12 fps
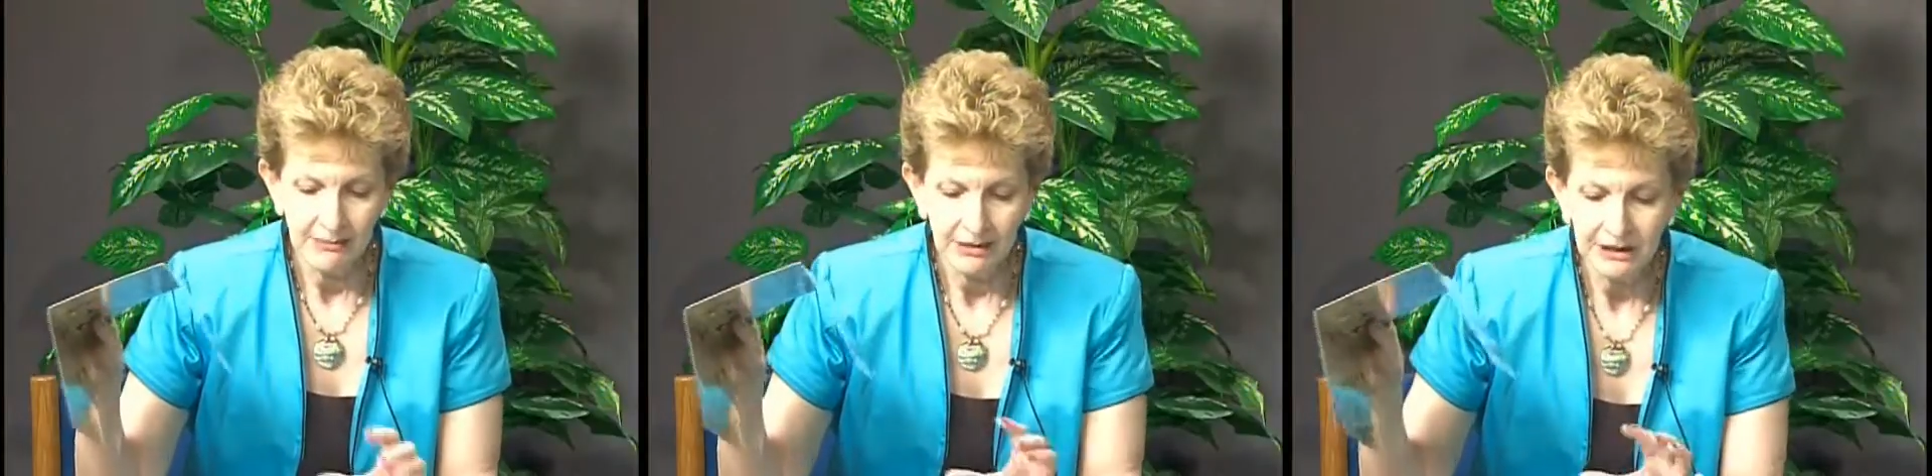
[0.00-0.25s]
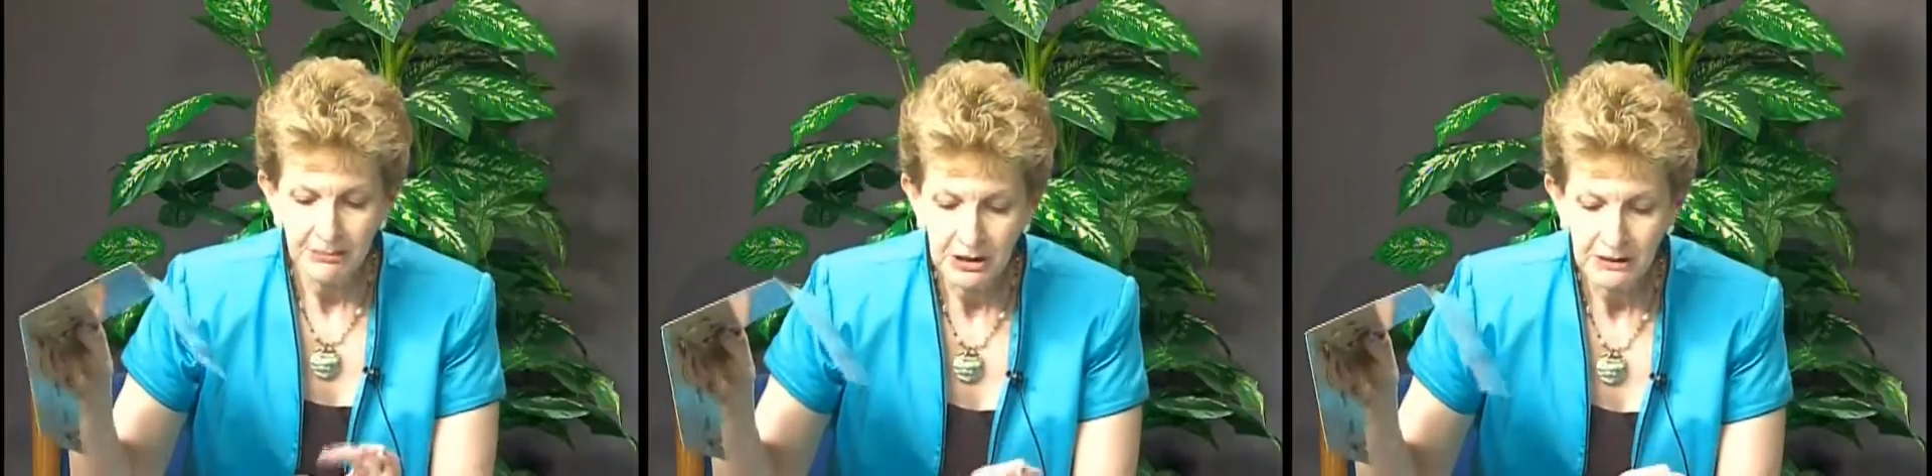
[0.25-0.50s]

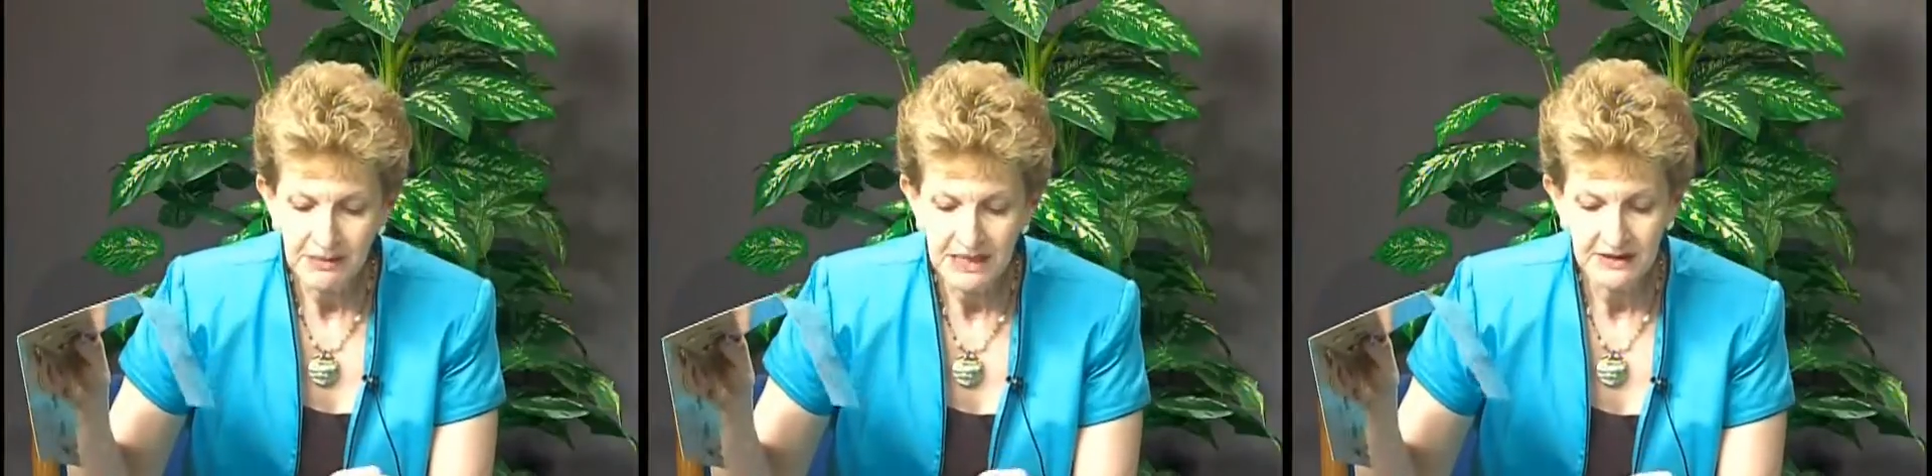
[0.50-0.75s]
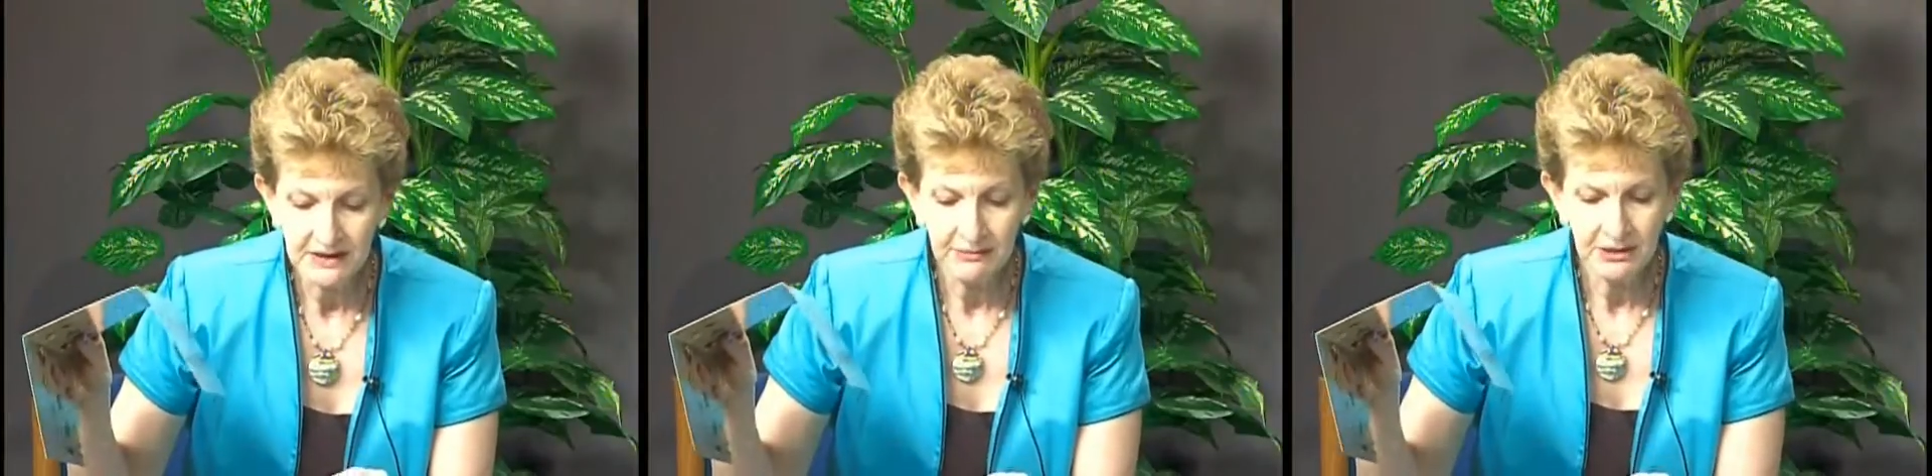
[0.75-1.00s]
But the purpose
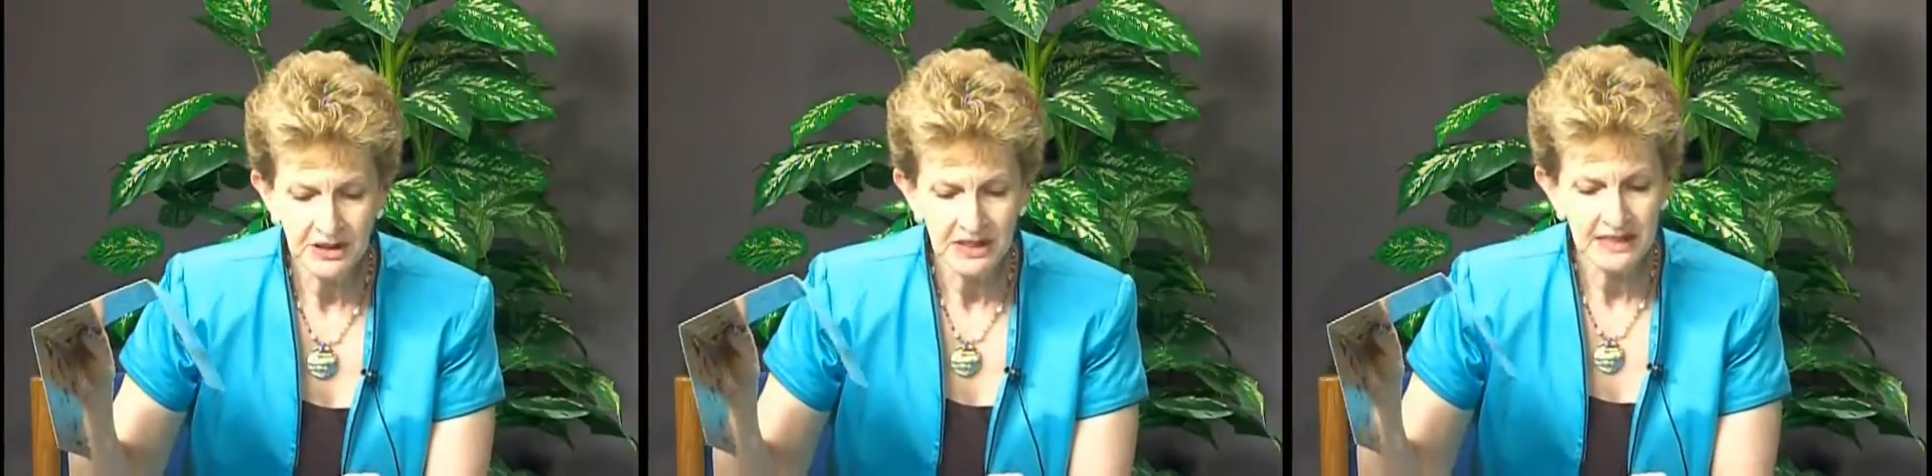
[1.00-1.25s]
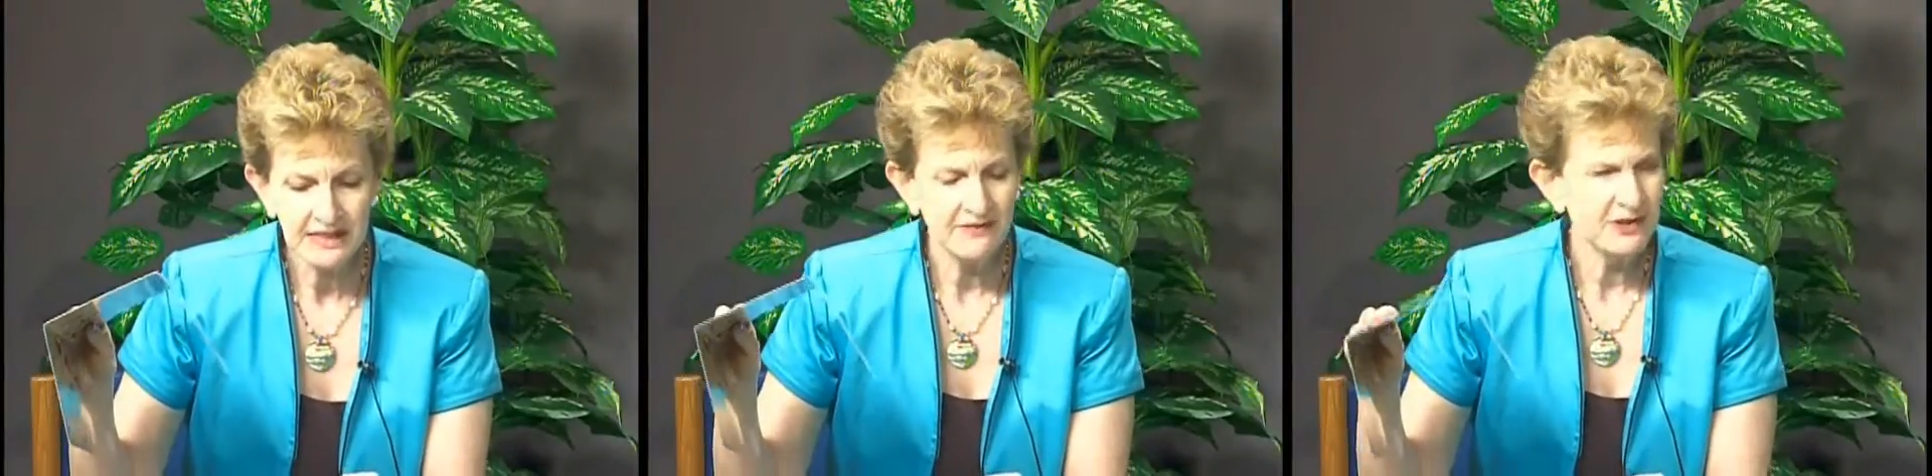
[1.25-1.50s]
of the book
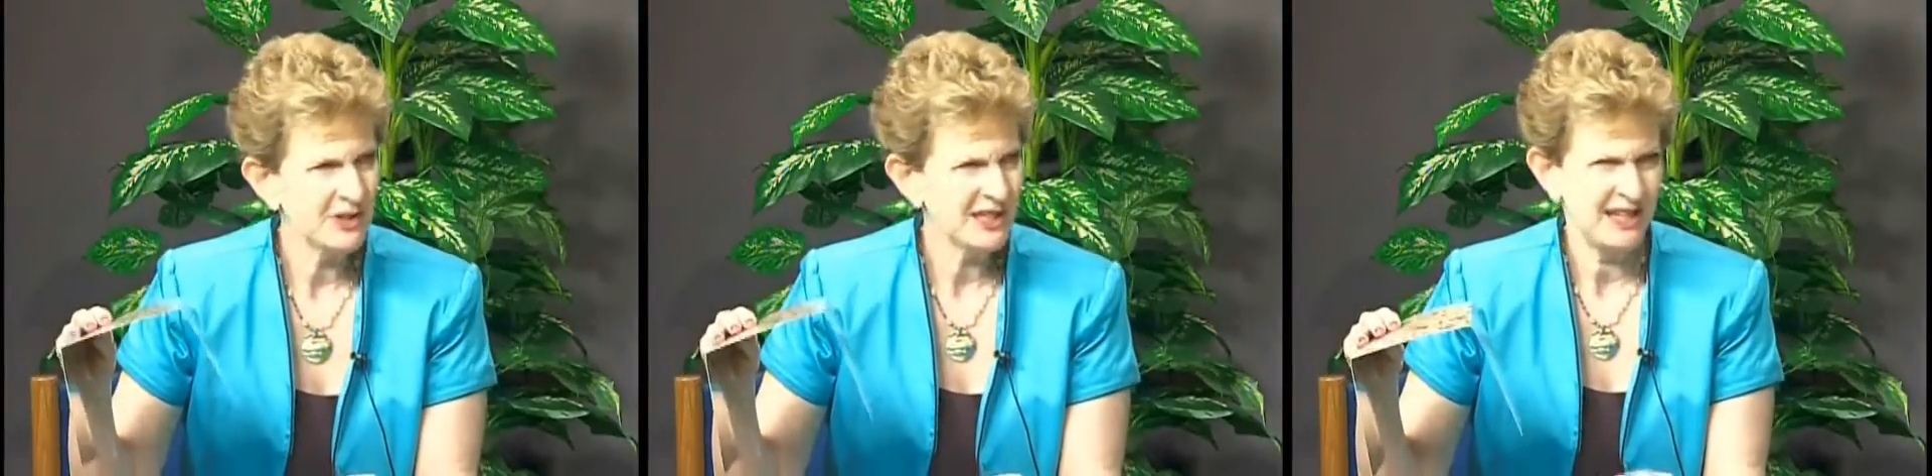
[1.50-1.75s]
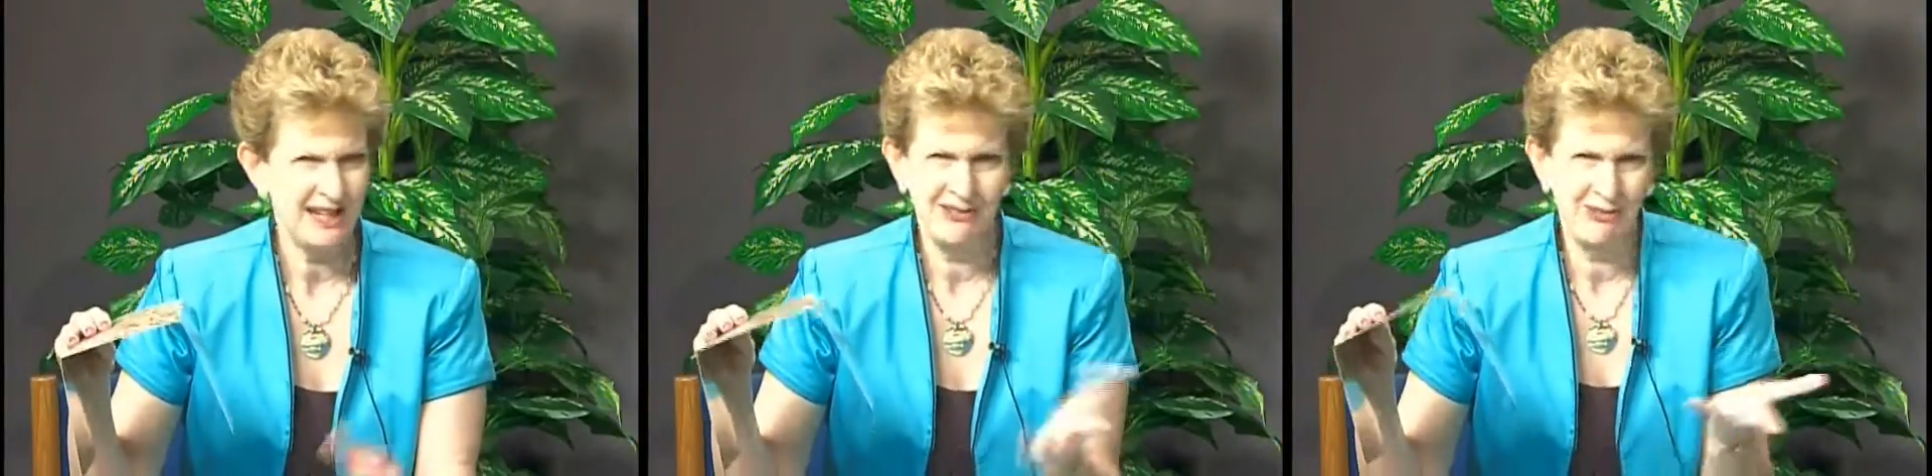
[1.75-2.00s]
is if you
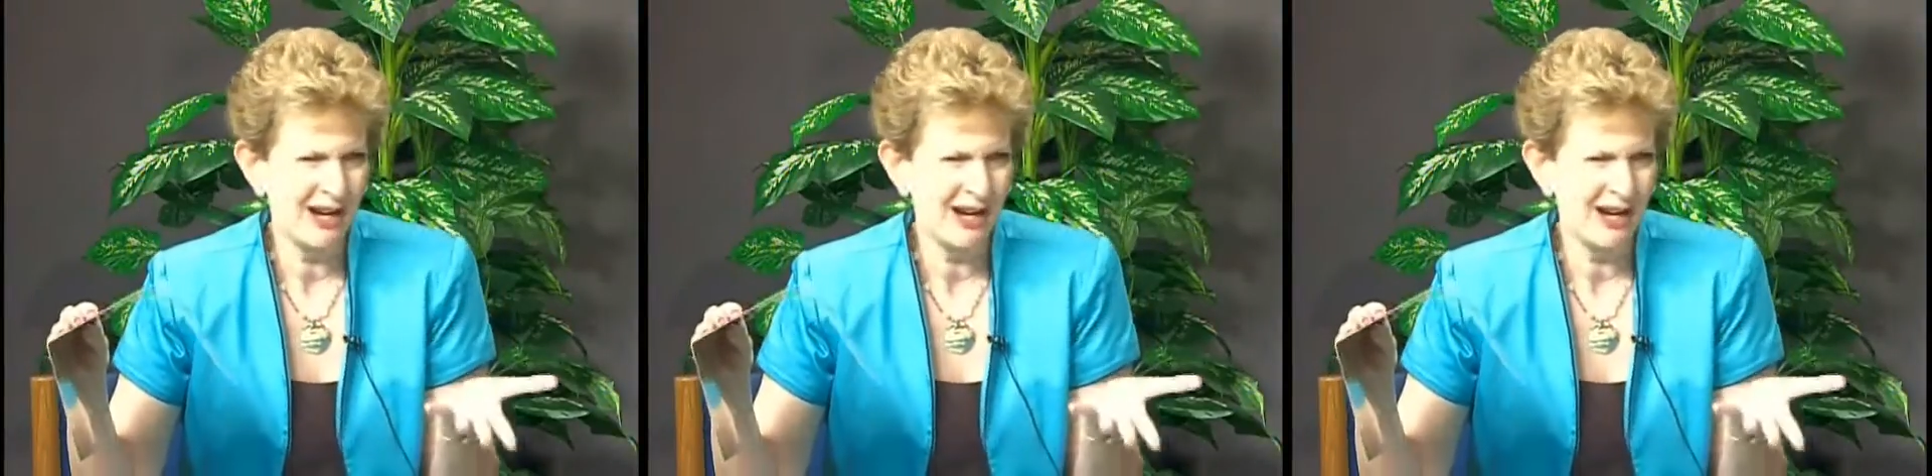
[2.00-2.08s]
say,